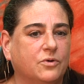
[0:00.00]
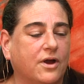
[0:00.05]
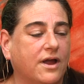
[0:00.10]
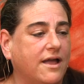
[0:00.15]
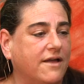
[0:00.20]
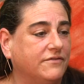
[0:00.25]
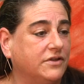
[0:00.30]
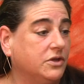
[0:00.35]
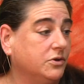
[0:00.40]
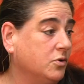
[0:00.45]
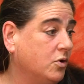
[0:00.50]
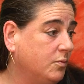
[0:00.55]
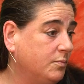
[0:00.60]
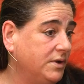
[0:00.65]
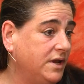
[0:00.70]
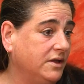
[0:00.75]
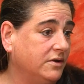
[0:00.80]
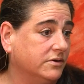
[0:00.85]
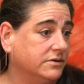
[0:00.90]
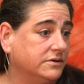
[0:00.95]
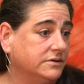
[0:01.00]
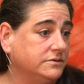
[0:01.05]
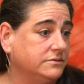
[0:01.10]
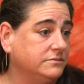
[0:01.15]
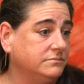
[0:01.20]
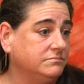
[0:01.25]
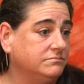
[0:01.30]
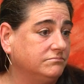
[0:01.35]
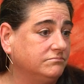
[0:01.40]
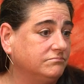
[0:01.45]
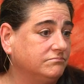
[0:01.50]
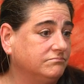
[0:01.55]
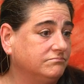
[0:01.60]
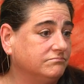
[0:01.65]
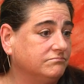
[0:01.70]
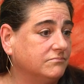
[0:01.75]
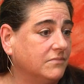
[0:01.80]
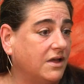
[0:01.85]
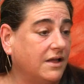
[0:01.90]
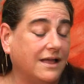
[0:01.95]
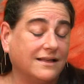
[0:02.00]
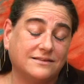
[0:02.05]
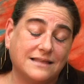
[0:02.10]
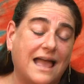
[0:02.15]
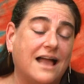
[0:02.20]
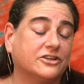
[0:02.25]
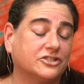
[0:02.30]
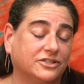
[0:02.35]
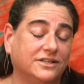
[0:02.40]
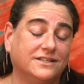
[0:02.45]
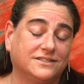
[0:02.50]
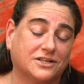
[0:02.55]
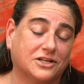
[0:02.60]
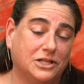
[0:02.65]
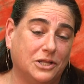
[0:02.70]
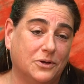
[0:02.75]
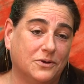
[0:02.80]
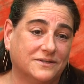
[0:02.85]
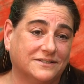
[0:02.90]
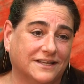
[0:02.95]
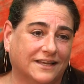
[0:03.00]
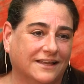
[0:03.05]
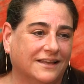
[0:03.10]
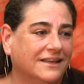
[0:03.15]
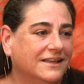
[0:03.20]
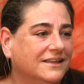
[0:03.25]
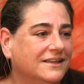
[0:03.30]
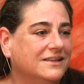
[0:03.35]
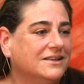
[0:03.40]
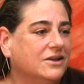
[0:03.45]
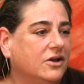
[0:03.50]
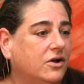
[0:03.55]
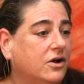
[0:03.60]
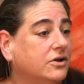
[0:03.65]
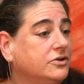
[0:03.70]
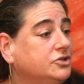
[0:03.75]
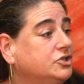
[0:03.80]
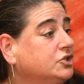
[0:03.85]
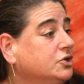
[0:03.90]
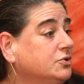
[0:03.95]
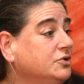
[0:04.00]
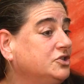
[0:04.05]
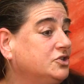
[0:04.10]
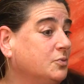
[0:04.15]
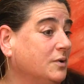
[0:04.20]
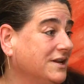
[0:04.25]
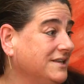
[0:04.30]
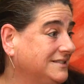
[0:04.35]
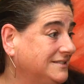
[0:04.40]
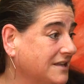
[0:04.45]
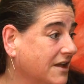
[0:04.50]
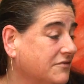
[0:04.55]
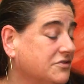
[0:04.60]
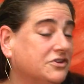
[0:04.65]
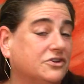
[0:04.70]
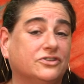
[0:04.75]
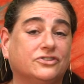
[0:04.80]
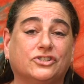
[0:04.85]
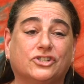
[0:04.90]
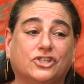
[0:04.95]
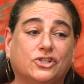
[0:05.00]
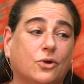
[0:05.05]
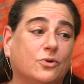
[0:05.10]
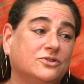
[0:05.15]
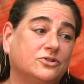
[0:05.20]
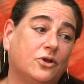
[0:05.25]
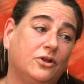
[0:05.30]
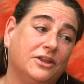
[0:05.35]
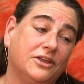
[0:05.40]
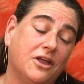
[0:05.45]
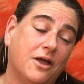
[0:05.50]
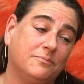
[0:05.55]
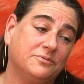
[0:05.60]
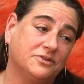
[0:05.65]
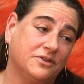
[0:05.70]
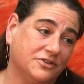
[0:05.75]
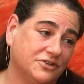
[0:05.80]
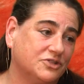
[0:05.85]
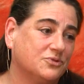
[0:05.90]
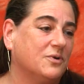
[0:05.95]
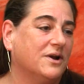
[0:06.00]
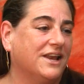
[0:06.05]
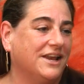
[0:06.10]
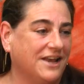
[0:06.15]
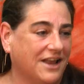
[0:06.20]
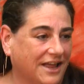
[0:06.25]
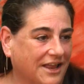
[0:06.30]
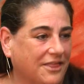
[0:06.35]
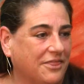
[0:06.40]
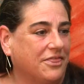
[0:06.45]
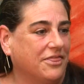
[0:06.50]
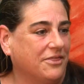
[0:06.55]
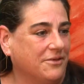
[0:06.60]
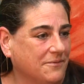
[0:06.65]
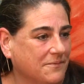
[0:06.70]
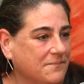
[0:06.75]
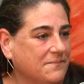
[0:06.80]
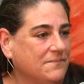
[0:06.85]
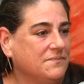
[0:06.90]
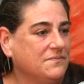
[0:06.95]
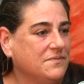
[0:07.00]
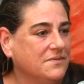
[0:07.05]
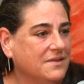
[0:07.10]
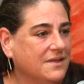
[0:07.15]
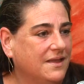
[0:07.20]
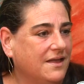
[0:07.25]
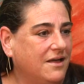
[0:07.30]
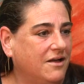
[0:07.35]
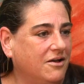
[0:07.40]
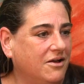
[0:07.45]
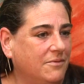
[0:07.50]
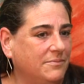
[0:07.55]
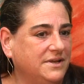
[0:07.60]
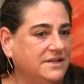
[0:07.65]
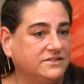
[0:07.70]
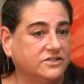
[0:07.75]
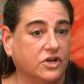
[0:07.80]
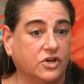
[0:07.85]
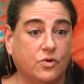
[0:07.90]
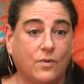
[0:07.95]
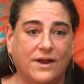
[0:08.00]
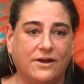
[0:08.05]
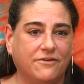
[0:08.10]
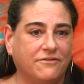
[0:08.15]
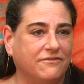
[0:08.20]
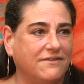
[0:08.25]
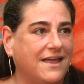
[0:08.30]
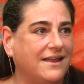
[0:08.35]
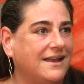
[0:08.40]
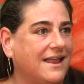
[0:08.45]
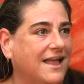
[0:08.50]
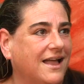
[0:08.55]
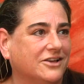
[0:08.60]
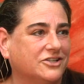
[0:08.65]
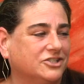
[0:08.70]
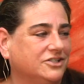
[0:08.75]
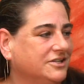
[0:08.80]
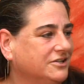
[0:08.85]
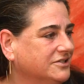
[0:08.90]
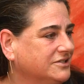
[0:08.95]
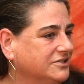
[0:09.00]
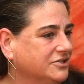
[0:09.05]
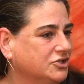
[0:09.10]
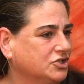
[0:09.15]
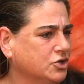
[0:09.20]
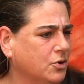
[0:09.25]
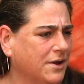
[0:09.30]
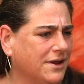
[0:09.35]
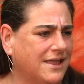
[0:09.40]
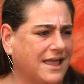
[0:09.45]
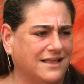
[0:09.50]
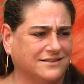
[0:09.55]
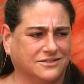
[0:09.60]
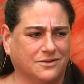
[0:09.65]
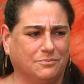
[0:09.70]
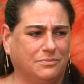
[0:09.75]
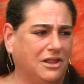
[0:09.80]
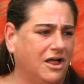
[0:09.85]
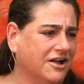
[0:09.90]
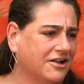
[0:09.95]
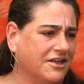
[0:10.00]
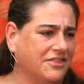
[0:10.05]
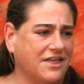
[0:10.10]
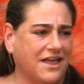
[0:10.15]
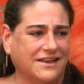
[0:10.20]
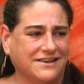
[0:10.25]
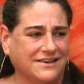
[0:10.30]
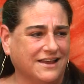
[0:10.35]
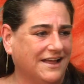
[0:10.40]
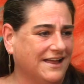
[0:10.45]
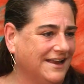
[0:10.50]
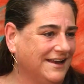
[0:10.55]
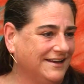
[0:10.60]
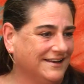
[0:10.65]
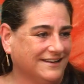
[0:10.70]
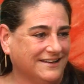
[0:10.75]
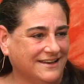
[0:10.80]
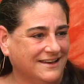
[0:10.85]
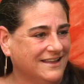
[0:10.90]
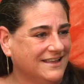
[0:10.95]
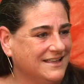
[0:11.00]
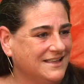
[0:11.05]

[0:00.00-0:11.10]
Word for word: we're having an opening on. Actually, it's a closing on June 27th because the show is only up till the 29th. Okay. Um, and it's a great event actually because they're showing Casablanca that night, and